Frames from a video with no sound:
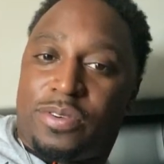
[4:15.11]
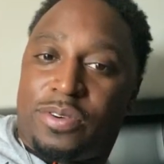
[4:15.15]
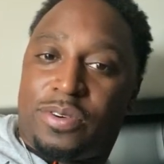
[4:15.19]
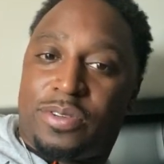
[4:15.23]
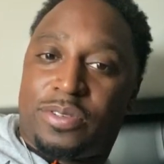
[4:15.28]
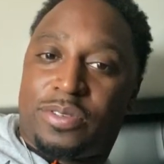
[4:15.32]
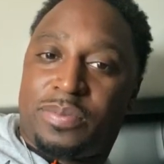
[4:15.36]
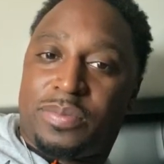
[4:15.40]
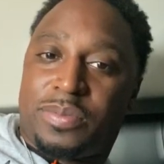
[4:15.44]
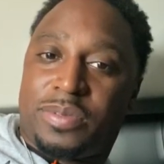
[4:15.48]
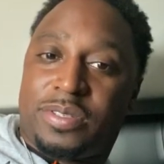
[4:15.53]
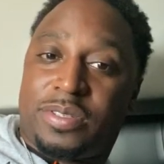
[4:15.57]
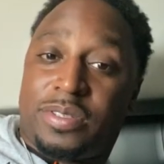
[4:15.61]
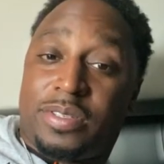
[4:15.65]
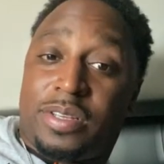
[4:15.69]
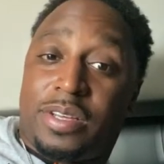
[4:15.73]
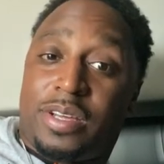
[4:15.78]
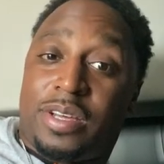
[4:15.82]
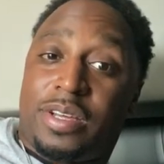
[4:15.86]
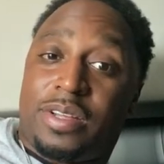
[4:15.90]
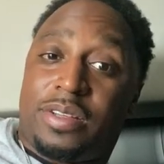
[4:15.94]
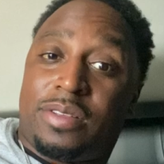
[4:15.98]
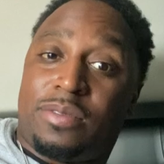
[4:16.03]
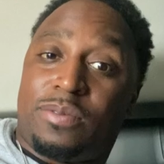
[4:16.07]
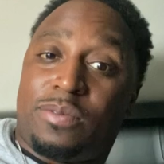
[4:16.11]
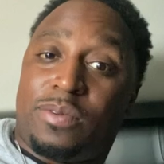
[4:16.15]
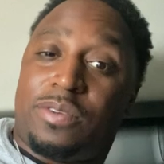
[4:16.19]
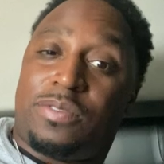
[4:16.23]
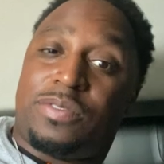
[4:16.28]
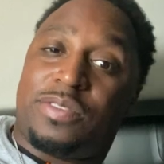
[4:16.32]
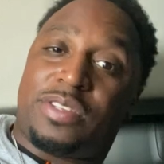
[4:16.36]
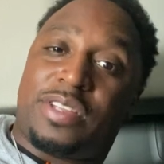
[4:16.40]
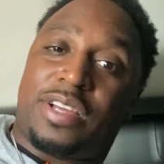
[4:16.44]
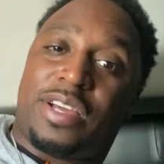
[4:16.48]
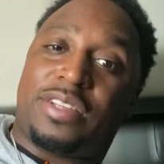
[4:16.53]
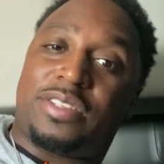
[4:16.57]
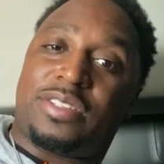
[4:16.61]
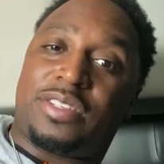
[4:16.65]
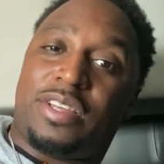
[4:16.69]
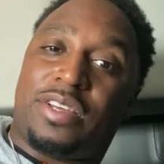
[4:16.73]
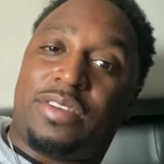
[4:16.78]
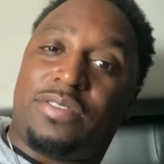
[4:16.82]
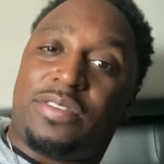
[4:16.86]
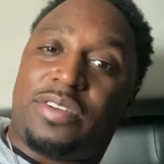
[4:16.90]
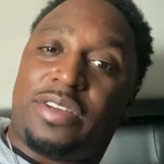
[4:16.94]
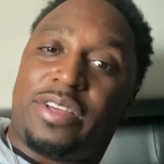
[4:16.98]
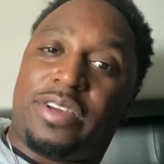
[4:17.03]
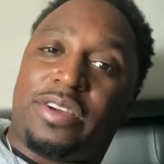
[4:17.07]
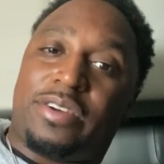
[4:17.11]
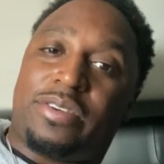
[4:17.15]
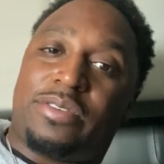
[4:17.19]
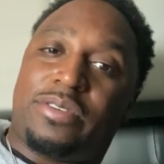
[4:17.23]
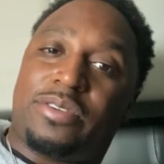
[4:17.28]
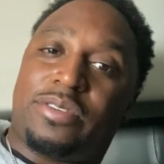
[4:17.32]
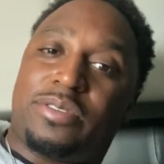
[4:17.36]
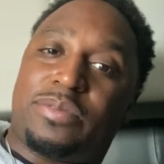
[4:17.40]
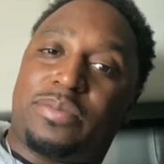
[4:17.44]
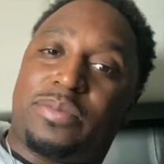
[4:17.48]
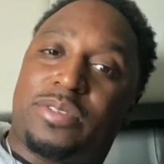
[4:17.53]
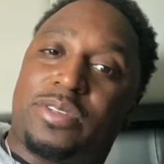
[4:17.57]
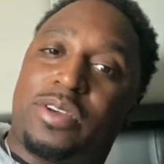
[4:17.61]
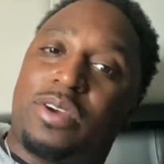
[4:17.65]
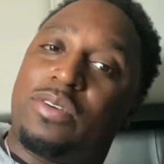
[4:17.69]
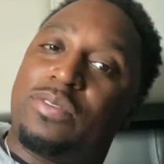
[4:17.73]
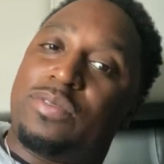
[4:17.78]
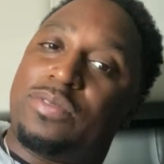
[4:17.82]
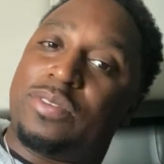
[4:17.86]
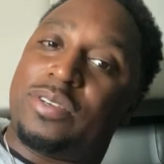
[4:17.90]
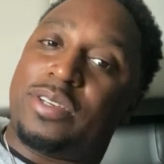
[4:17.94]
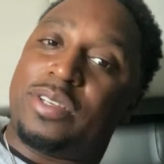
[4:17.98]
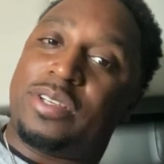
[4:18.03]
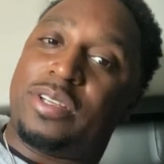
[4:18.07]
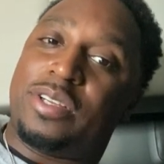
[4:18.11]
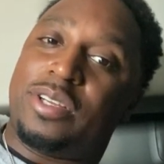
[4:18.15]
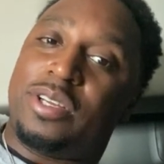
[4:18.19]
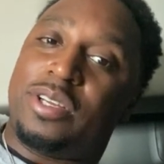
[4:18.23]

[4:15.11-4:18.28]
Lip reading: Christmas and for Thanksgiving and Christmas. Hopefully